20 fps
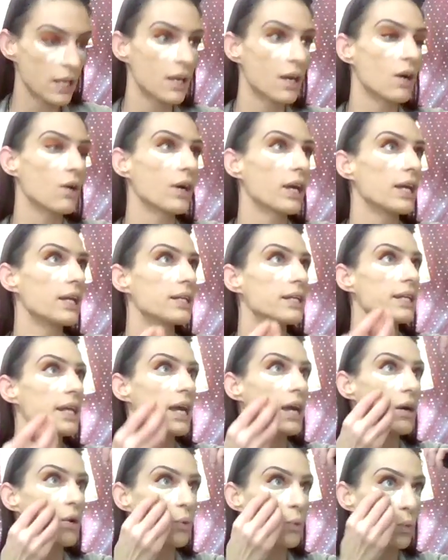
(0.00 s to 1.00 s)
Okay,
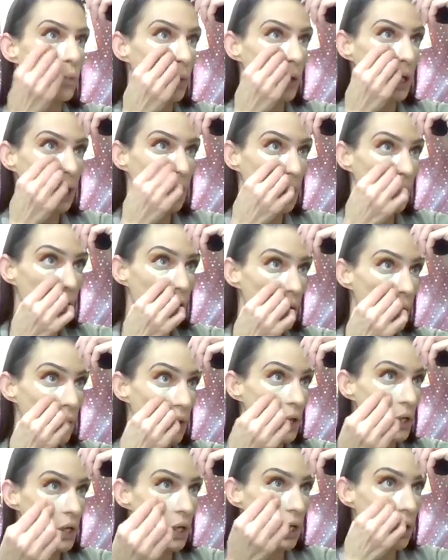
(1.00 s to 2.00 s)
now we can go
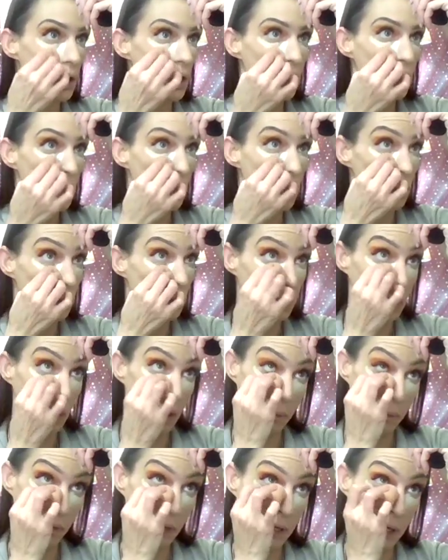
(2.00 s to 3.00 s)
in and
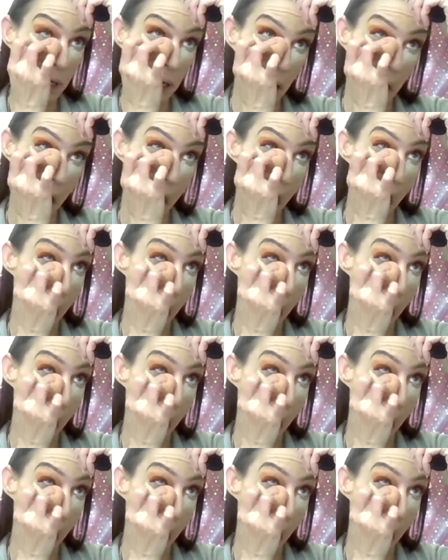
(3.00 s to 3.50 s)
start blending.